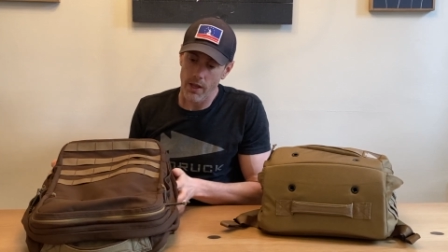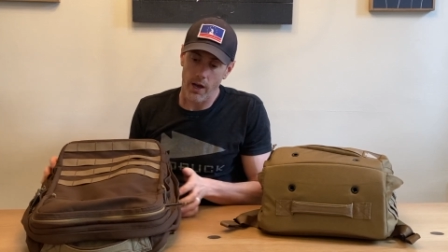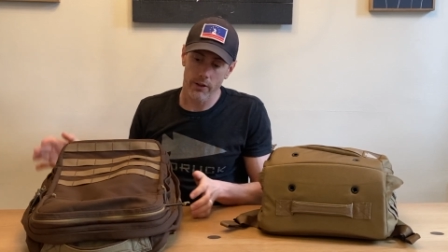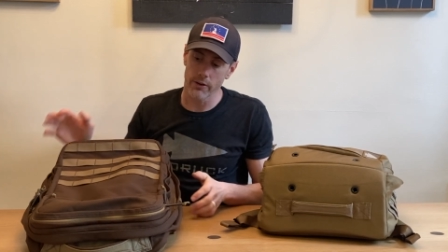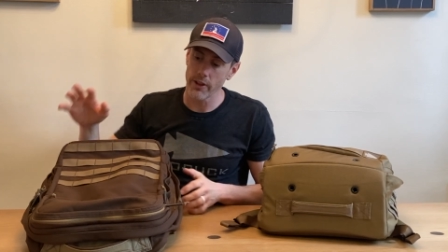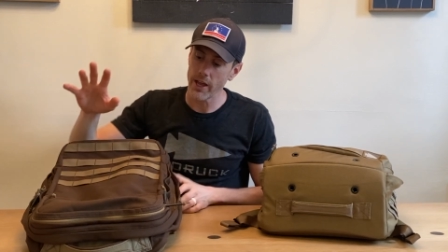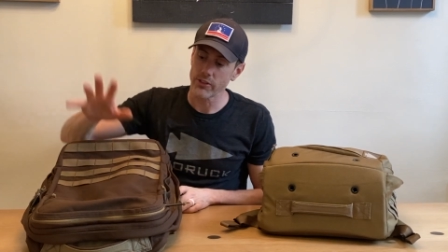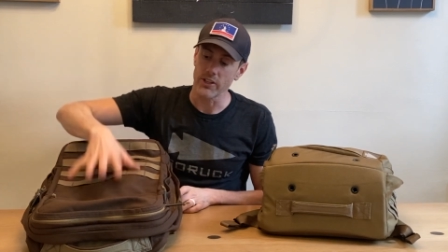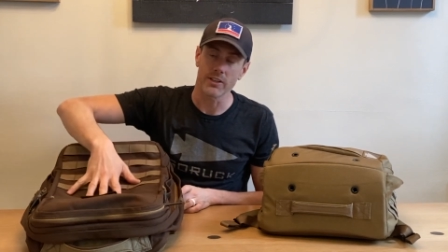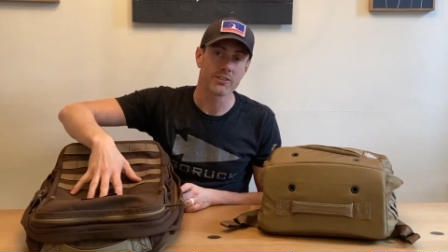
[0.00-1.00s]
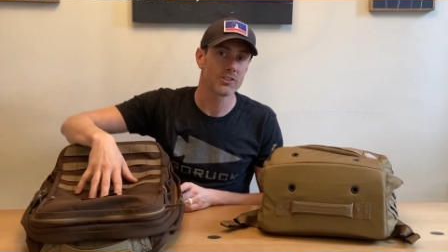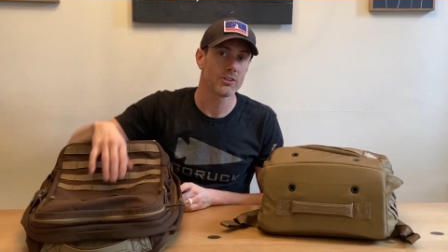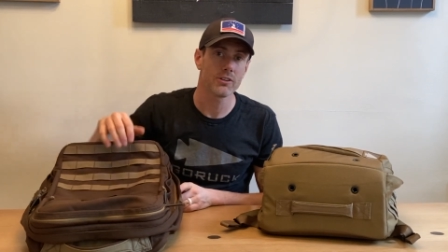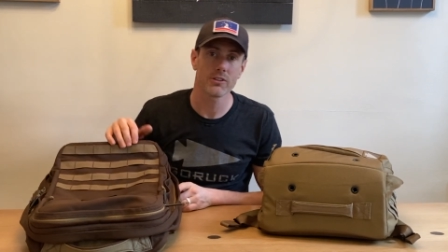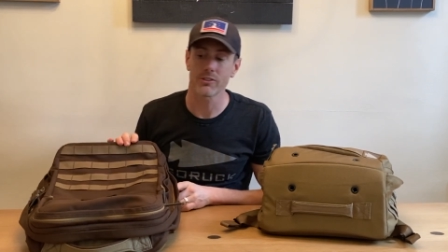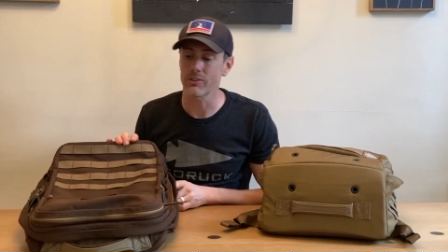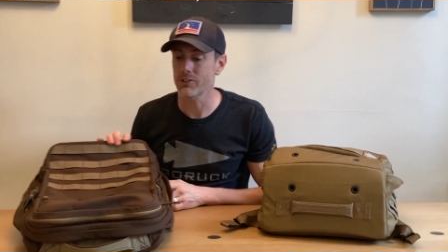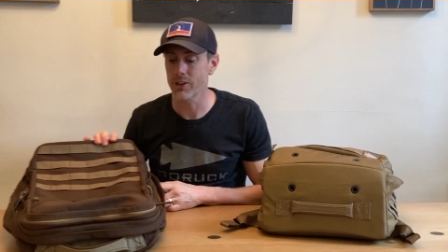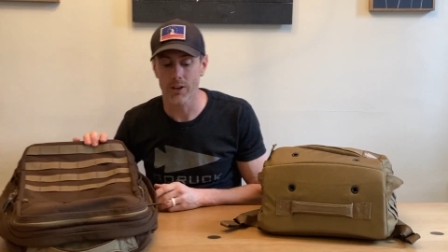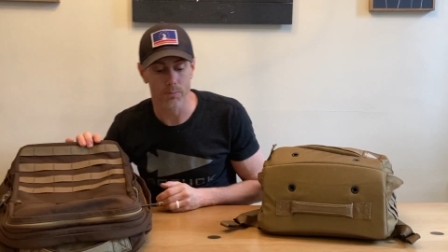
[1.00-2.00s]
Other than that, the interiors are
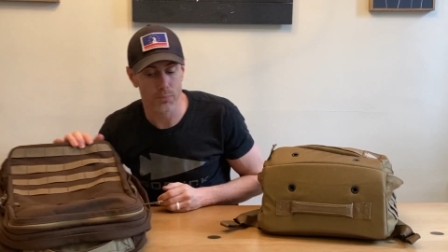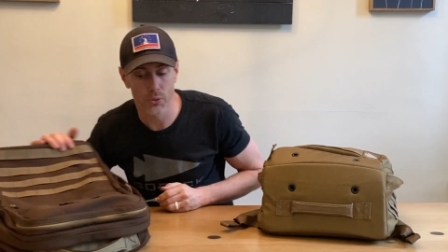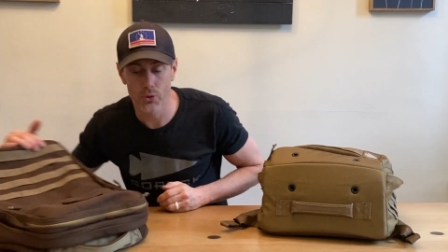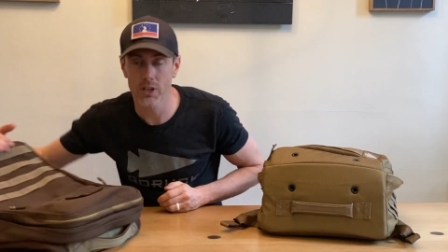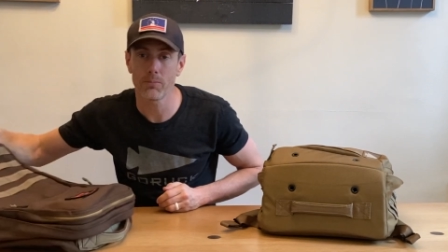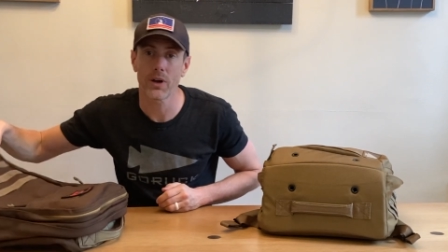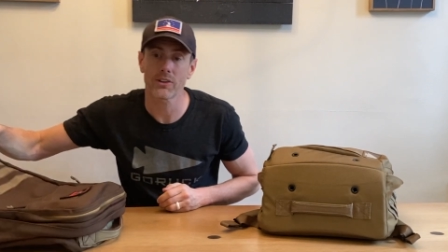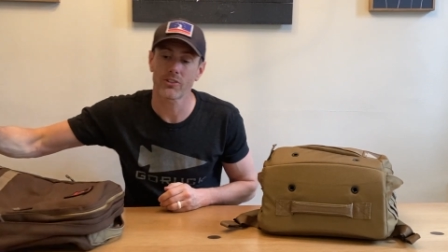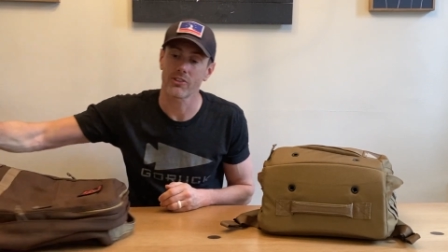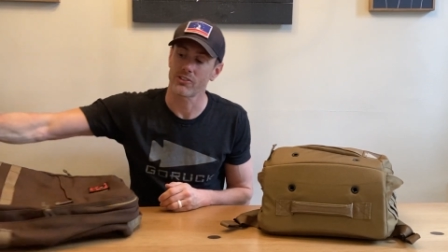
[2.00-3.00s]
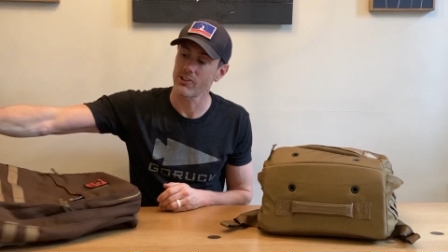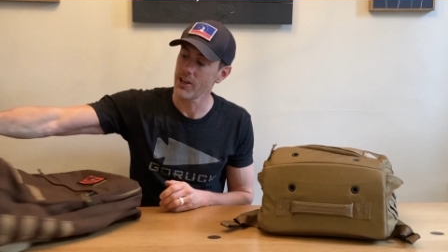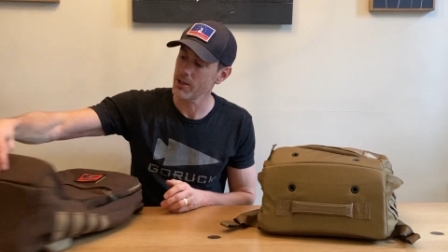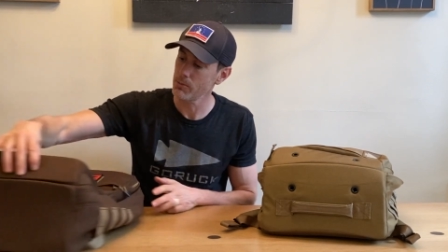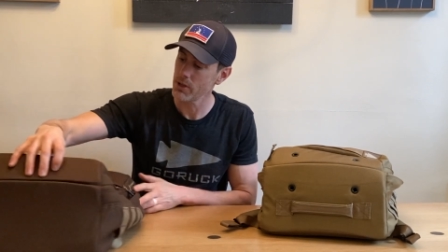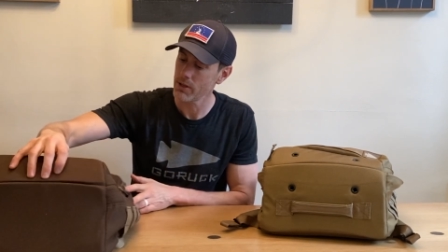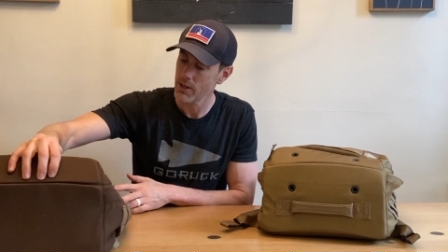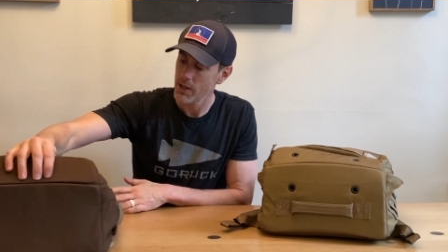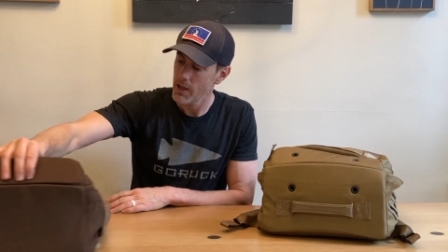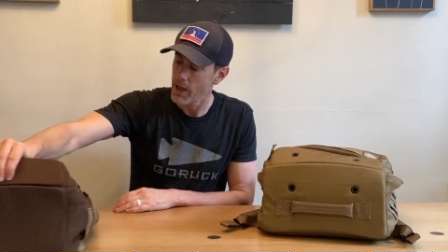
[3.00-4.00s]
set up pretty much the same.
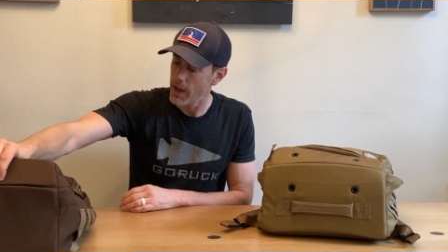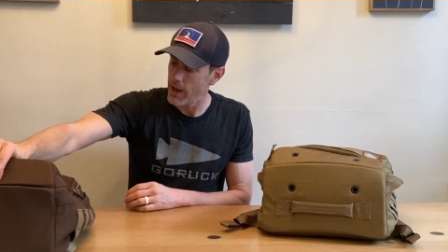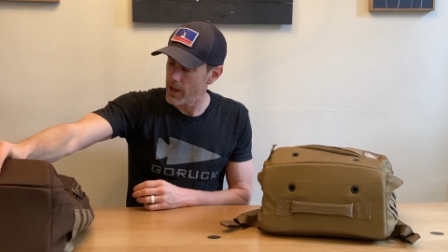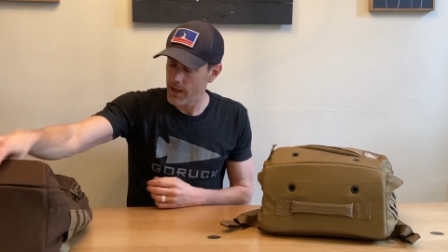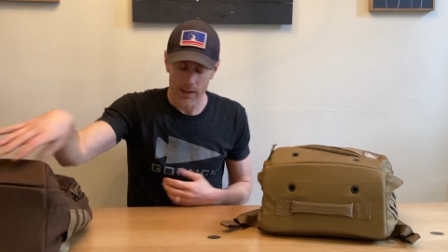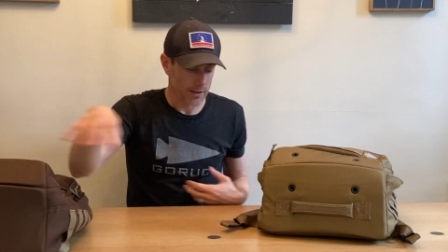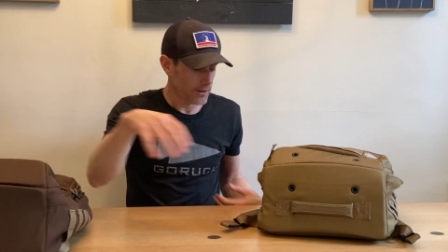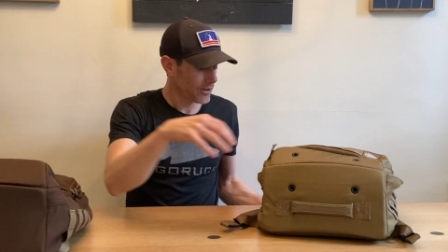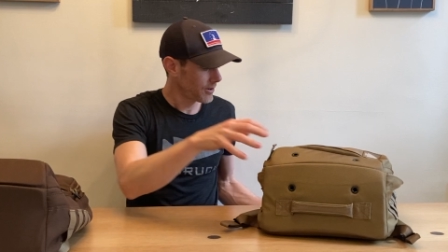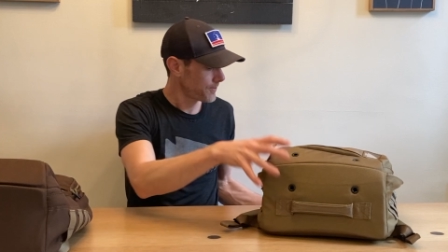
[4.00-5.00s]
And